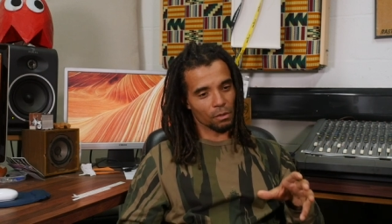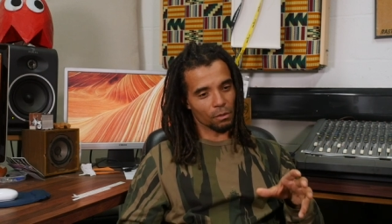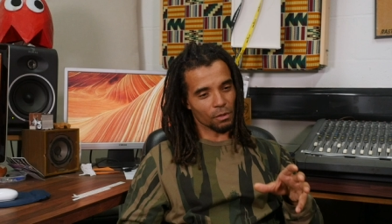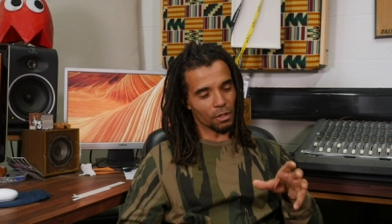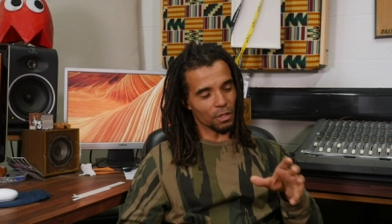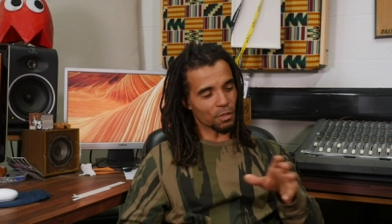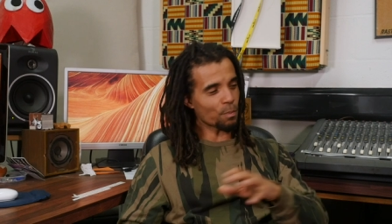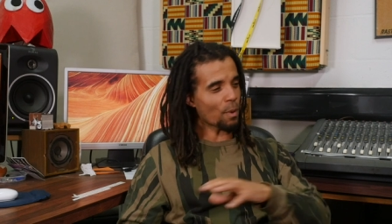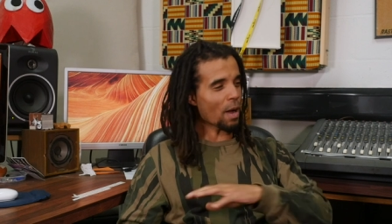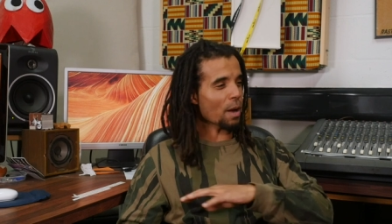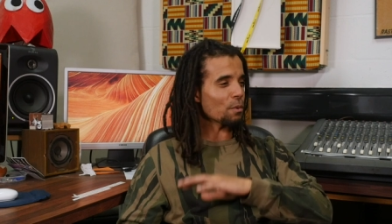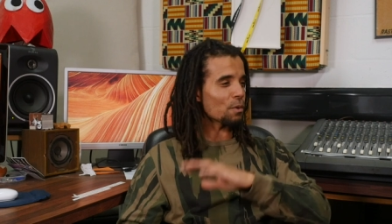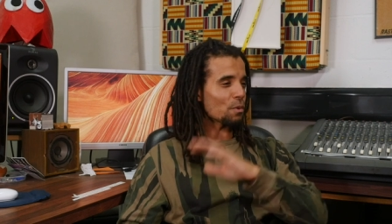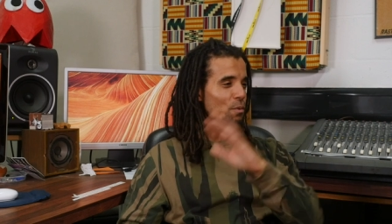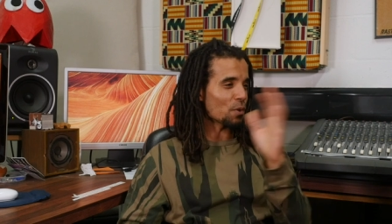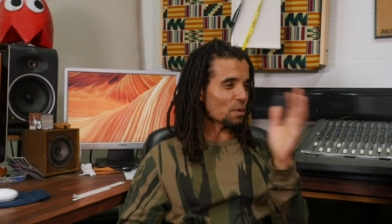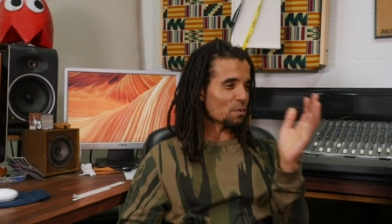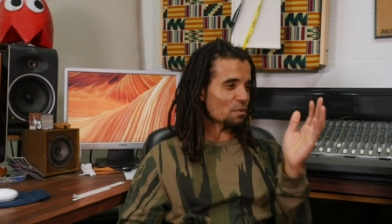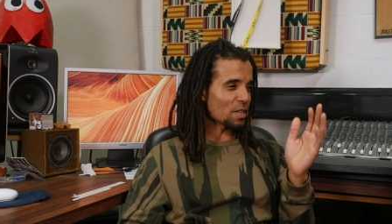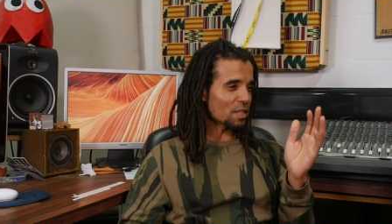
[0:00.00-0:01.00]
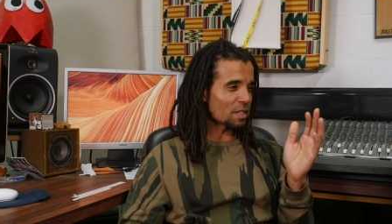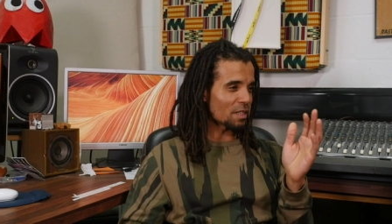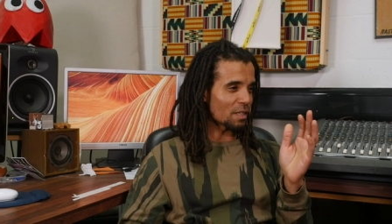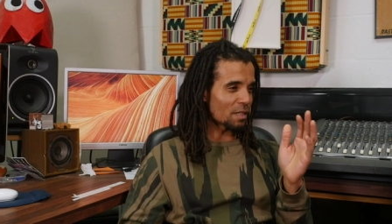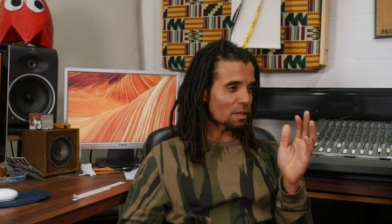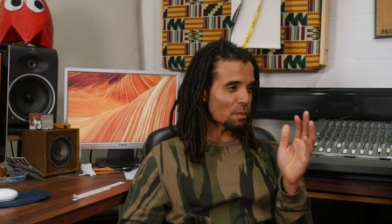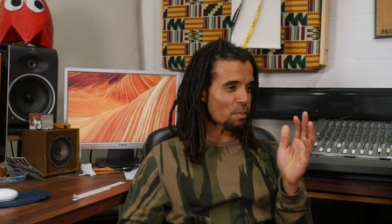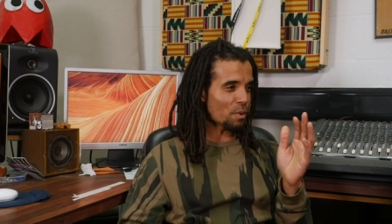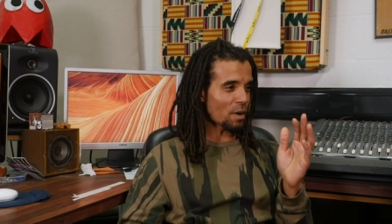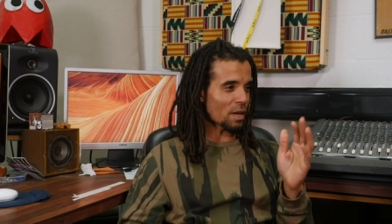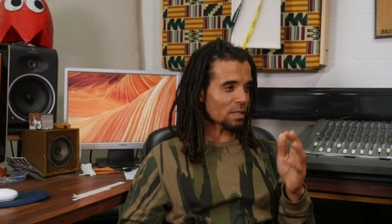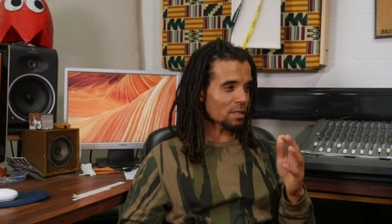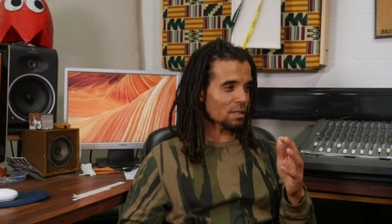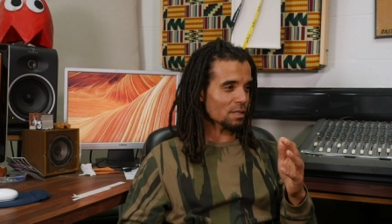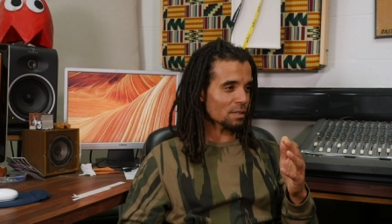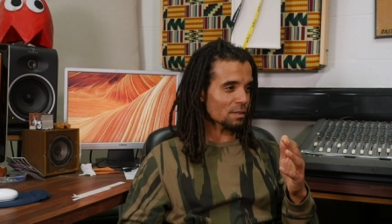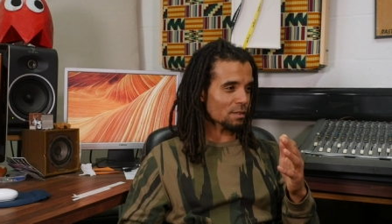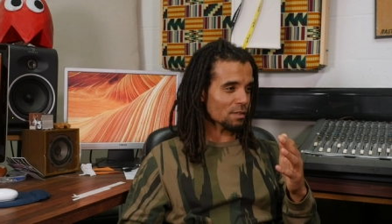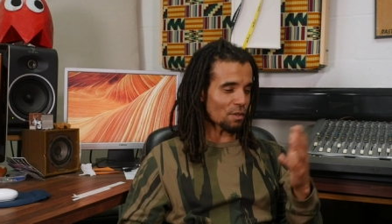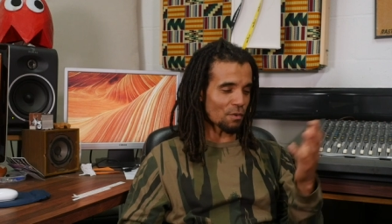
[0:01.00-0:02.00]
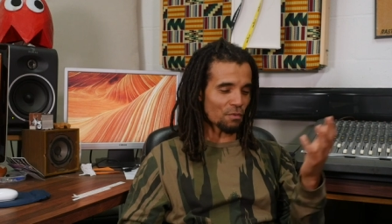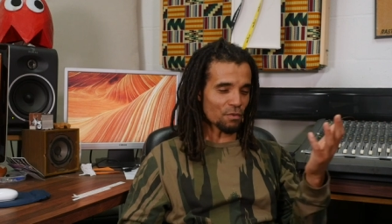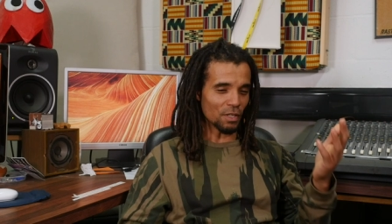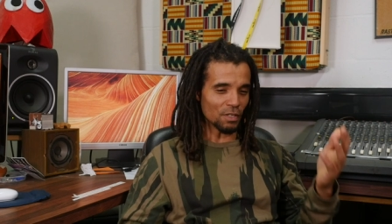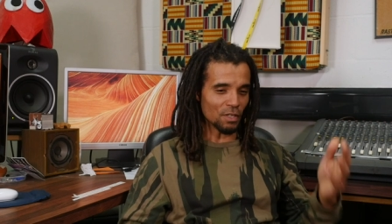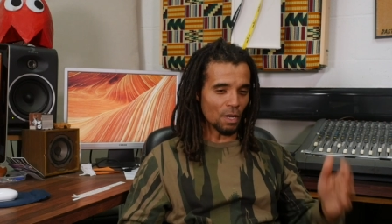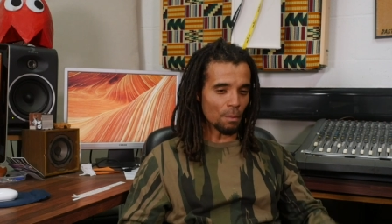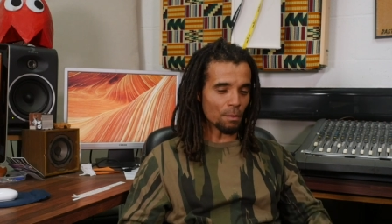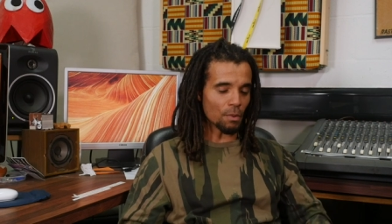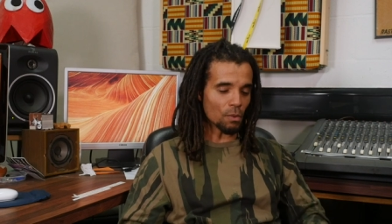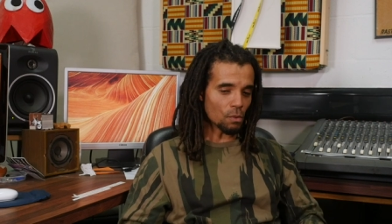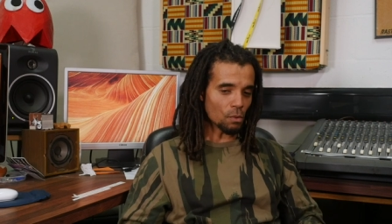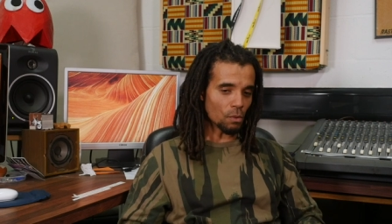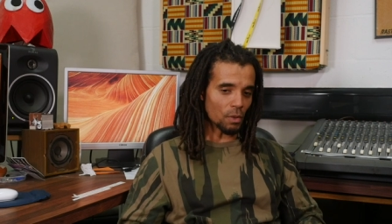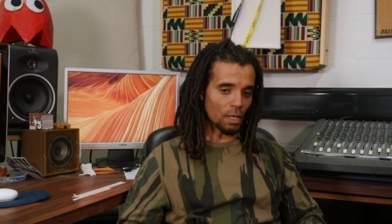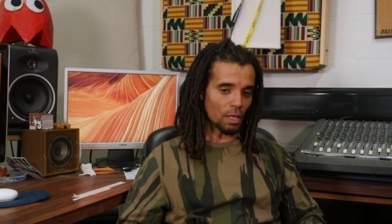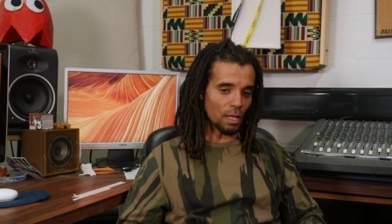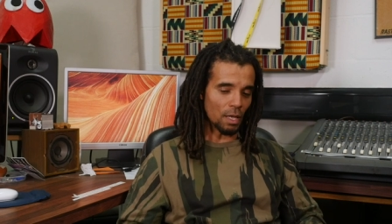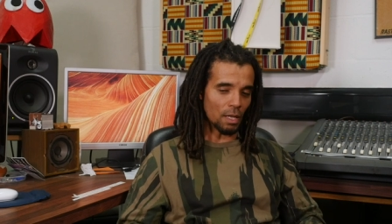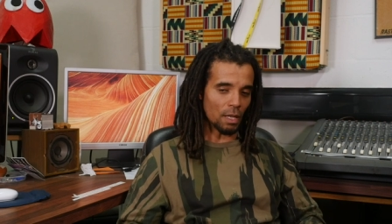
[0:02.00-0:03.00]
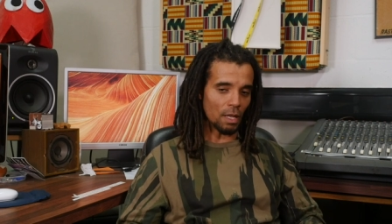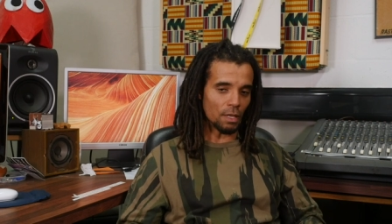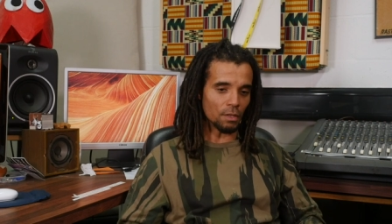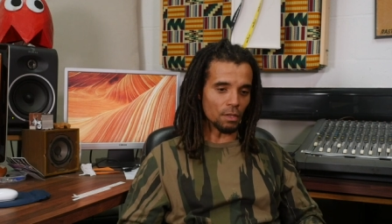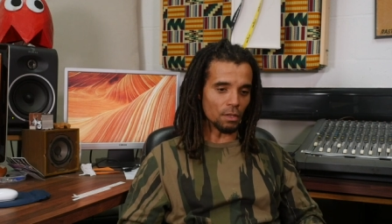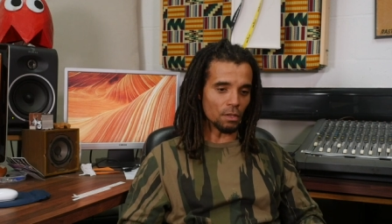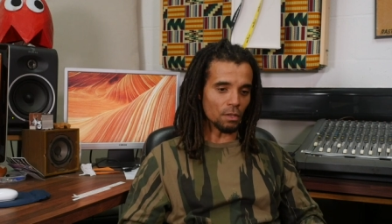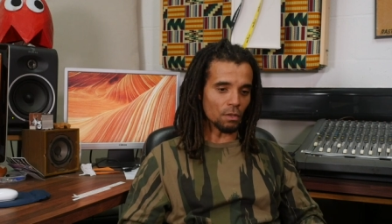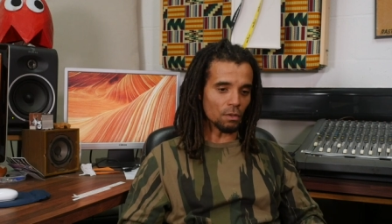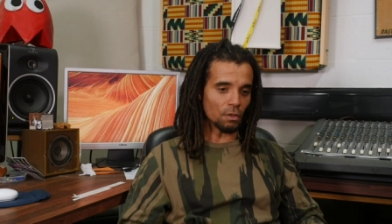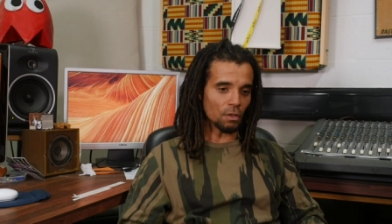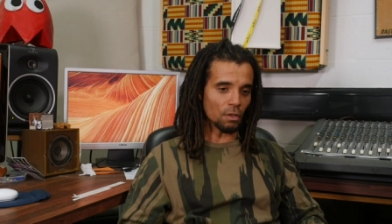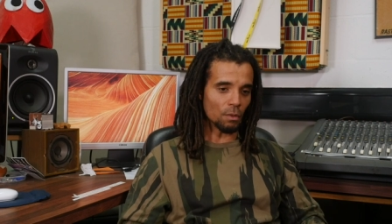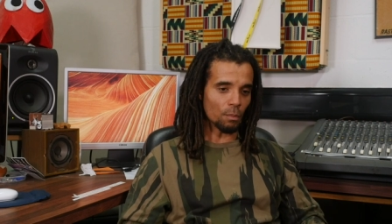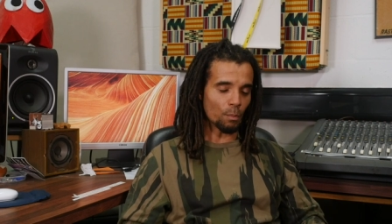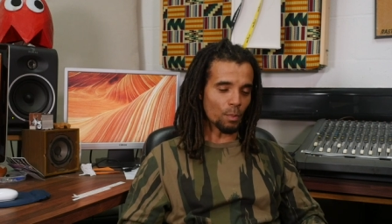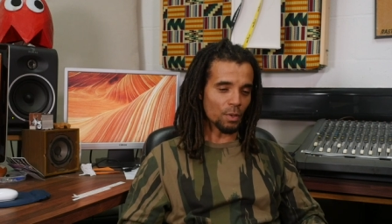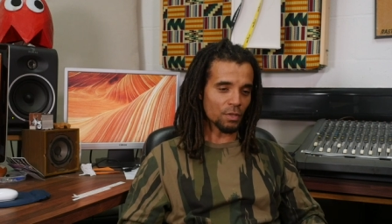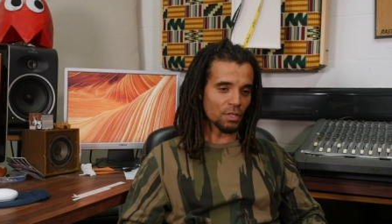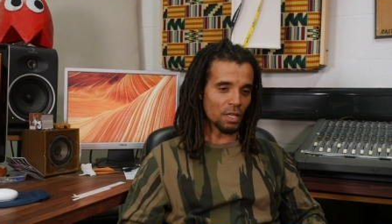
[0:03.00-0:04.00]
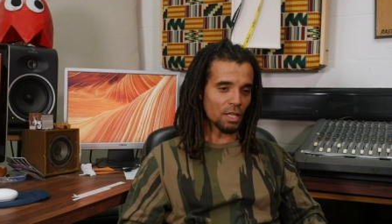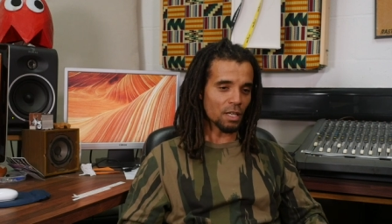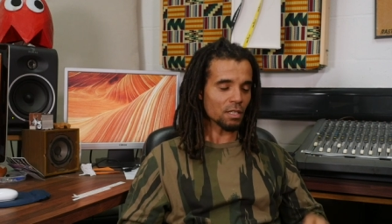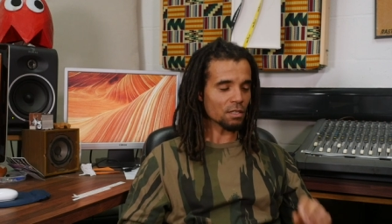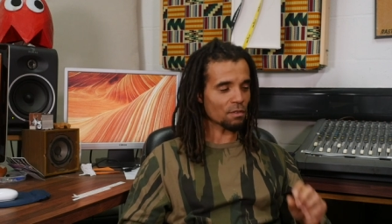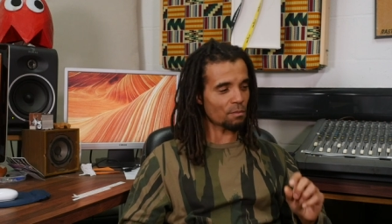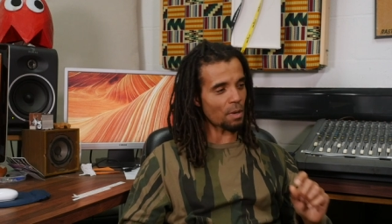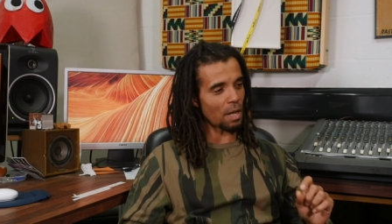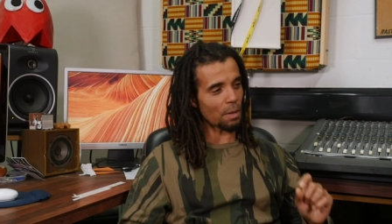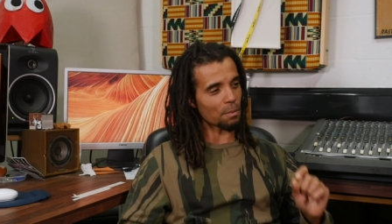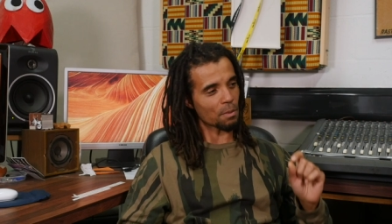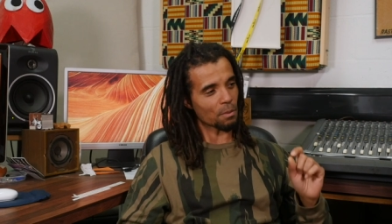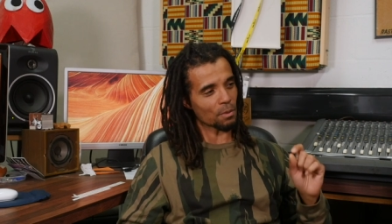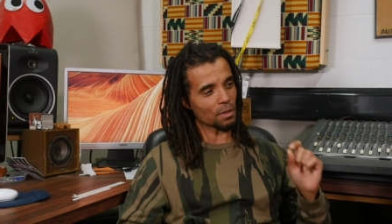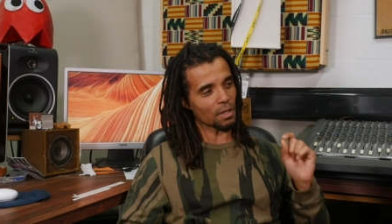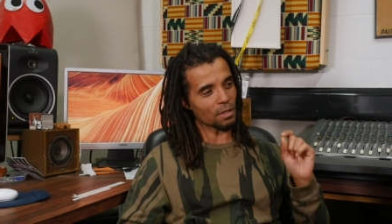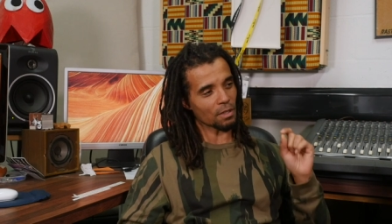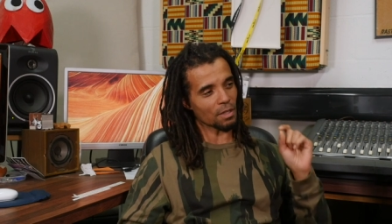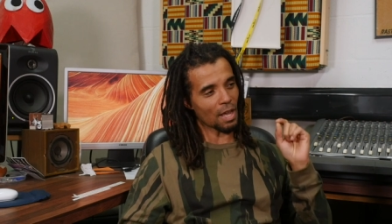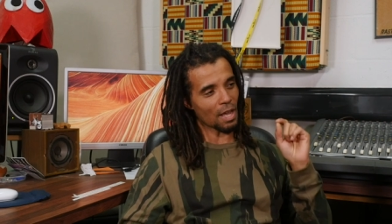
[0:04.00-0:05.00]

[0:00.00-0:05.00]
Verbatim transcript: despite what we're reading in the press, so for example, in, in London, the percentage of black people in London